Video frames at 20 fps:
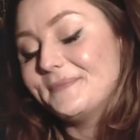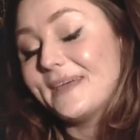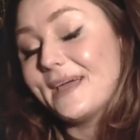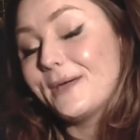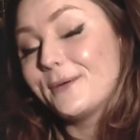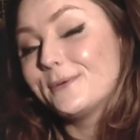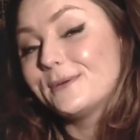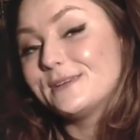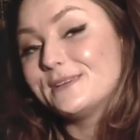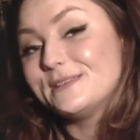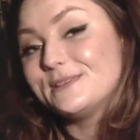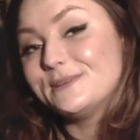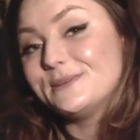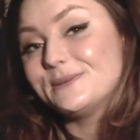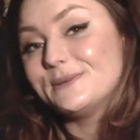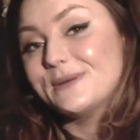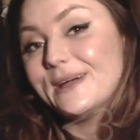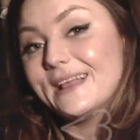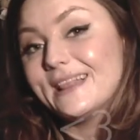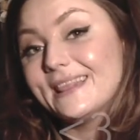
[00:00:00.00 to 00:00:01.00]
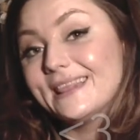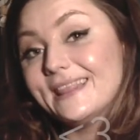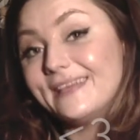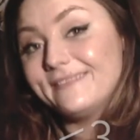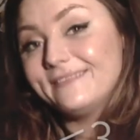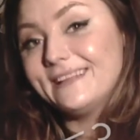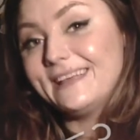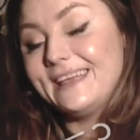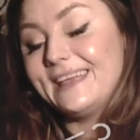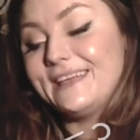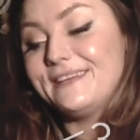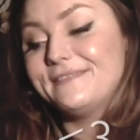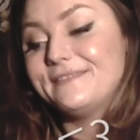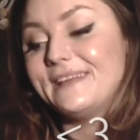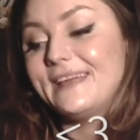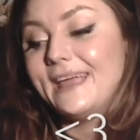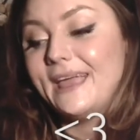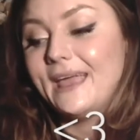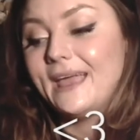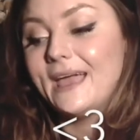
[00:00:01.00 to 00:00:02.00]
I wish you a lovely
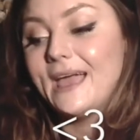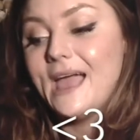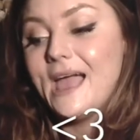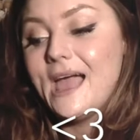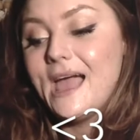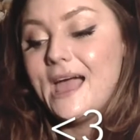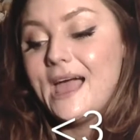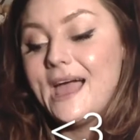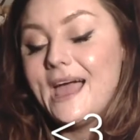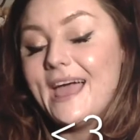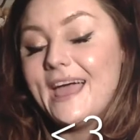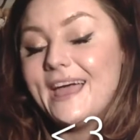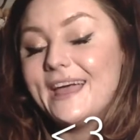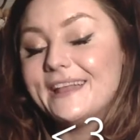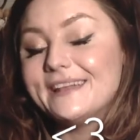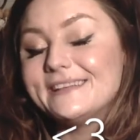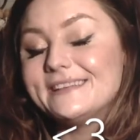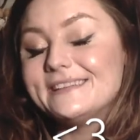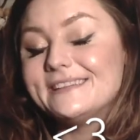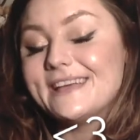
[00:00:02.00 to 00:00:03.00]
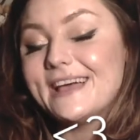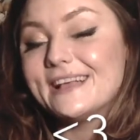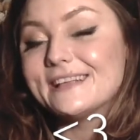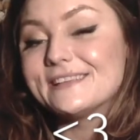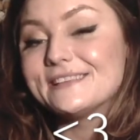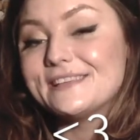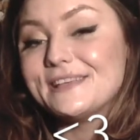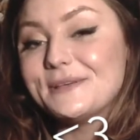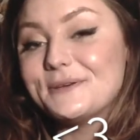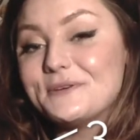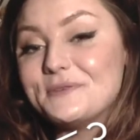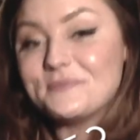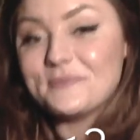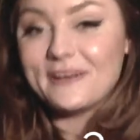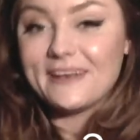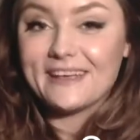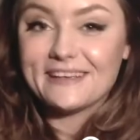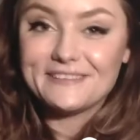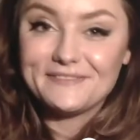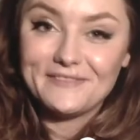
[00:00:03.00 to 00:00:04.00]
evening, and I'll see you in my
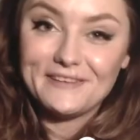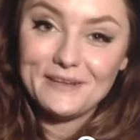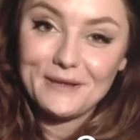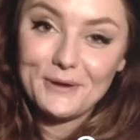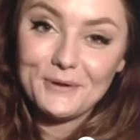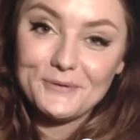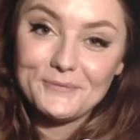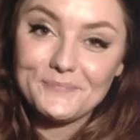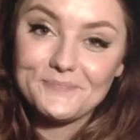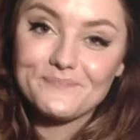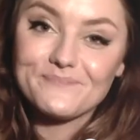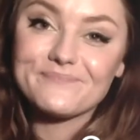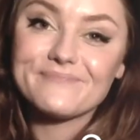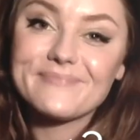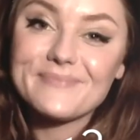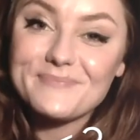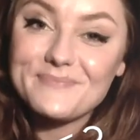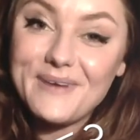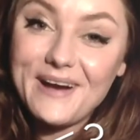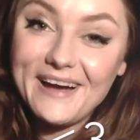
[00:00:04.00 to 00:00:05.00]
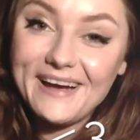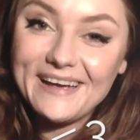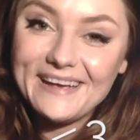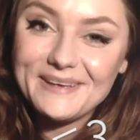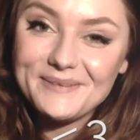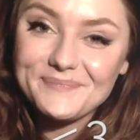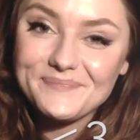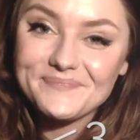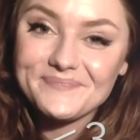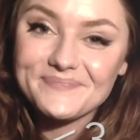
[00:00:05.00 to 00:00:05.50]
next video. Bye!